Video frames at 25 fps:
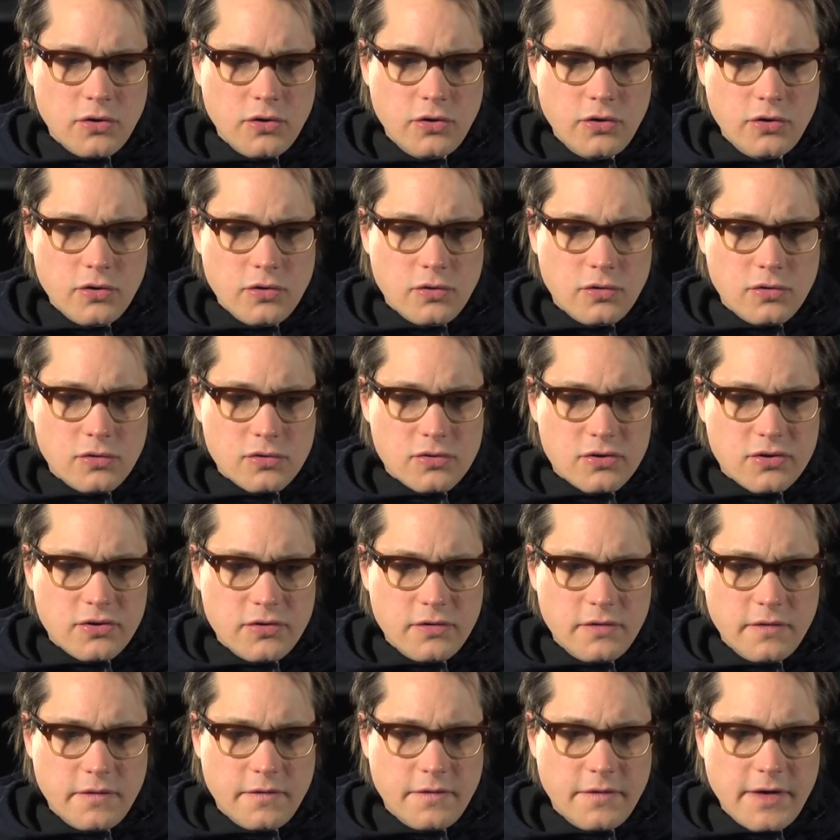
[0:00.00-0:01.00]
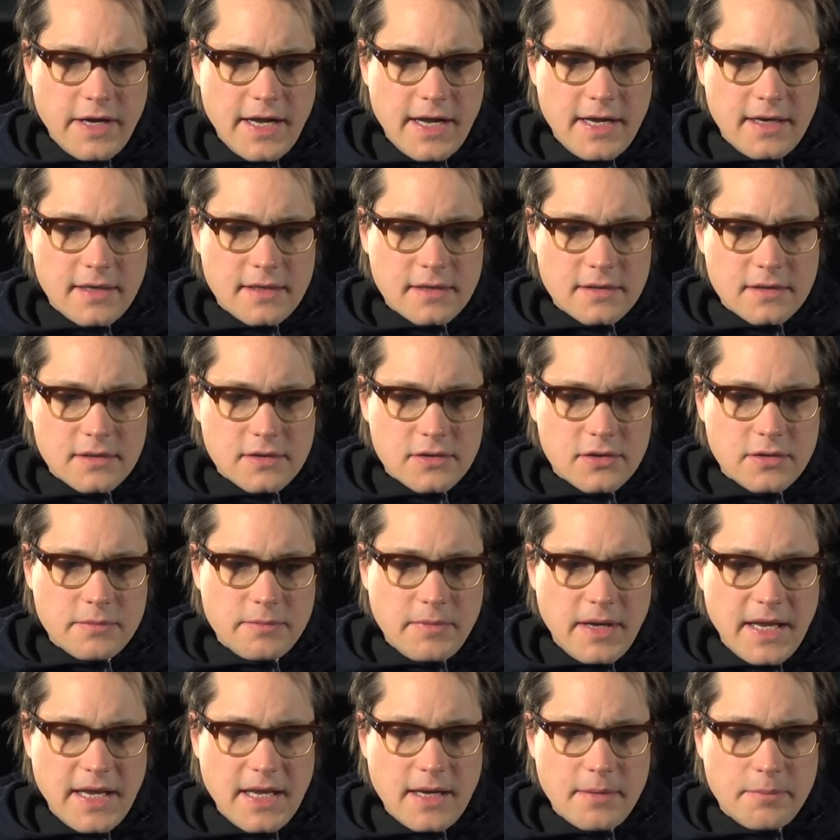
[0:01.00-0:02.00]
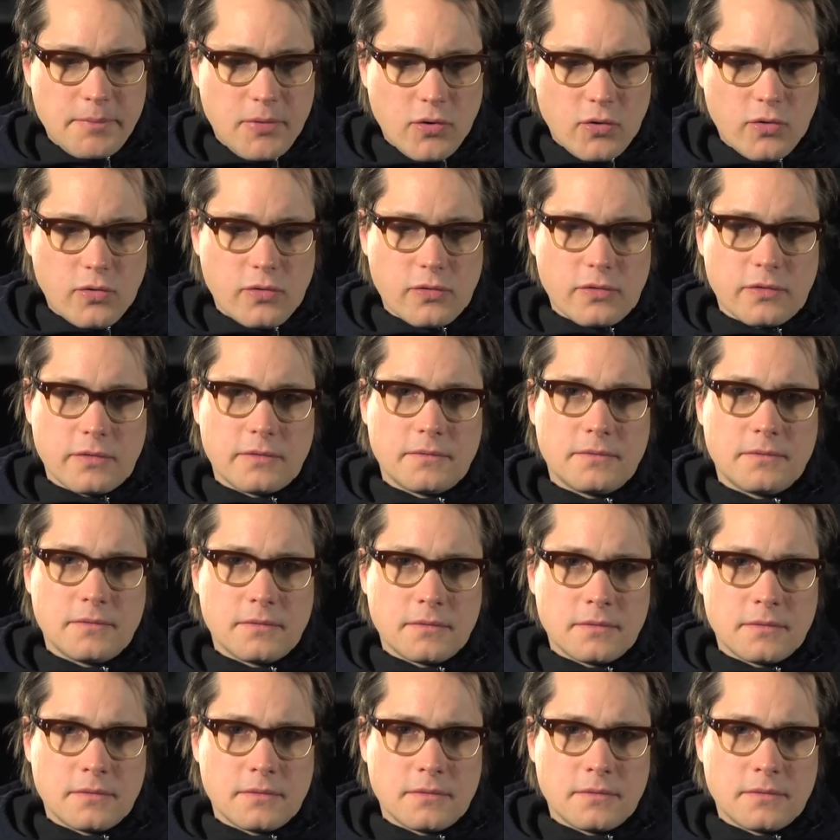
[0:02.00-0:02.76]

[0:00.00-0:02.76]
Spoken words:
"You're Too Fat to Make Porn."